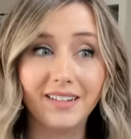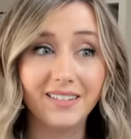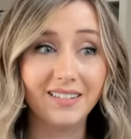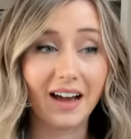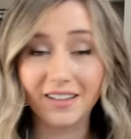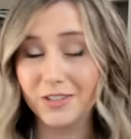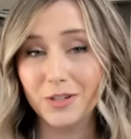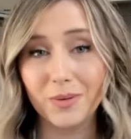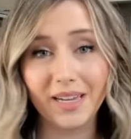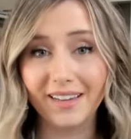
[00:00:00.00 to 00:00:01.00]
not
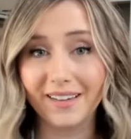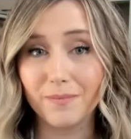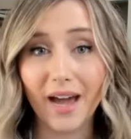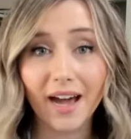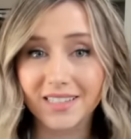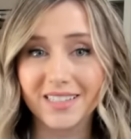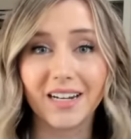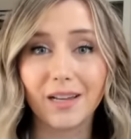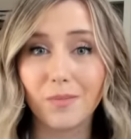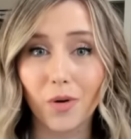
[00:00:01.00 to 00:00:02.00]
doing masks
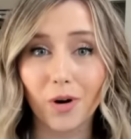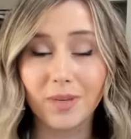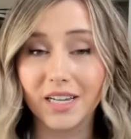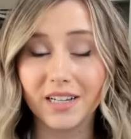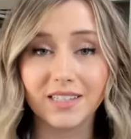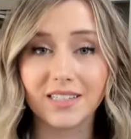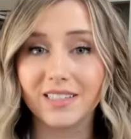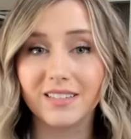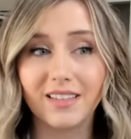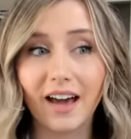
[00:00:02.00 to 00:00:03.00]
anymore
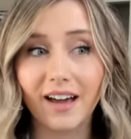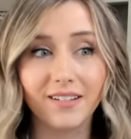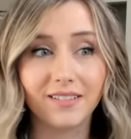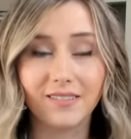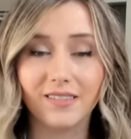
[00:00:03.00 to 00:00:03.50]
because that